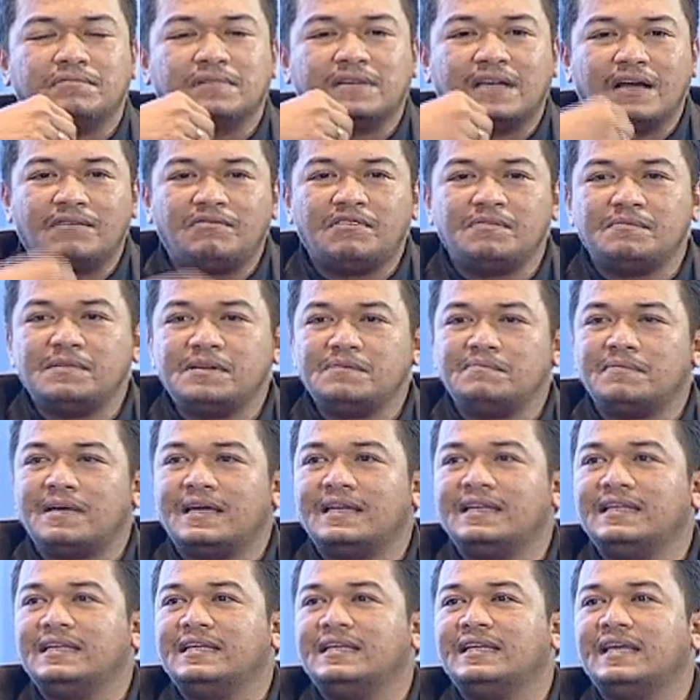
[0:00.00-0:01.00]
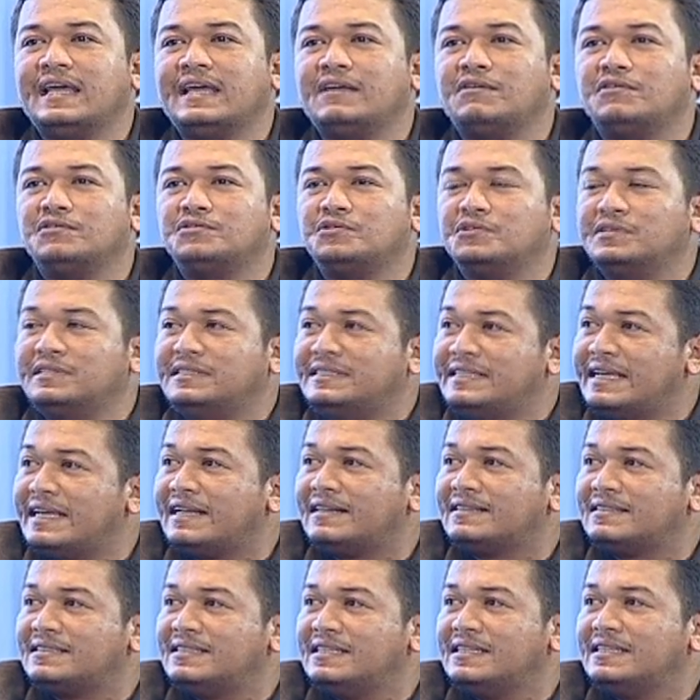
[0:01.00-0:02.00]
government money and also
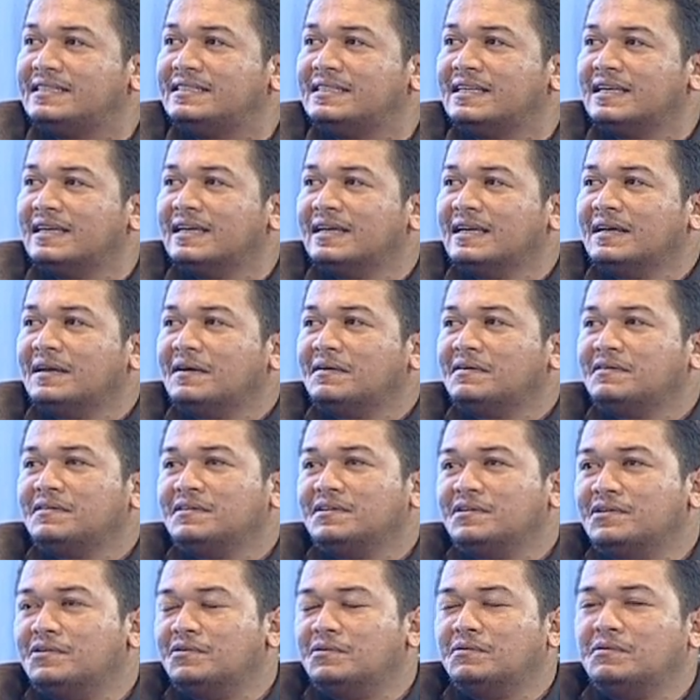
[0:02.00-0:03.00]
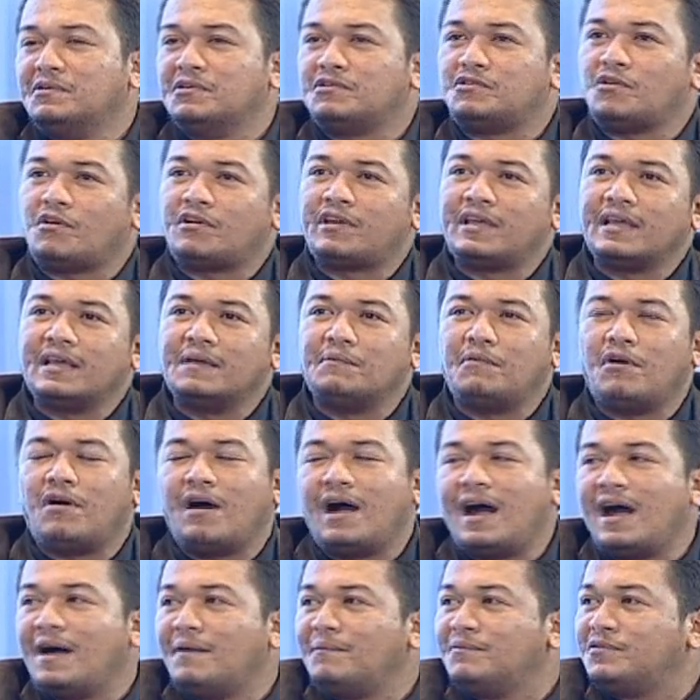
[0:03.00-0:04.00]
GLCs, you know, you're talking about
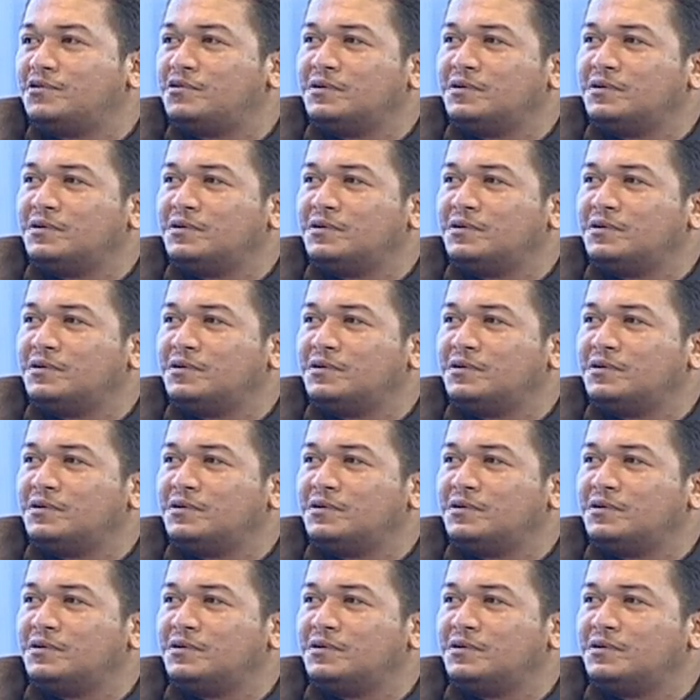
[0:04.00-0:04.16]
arm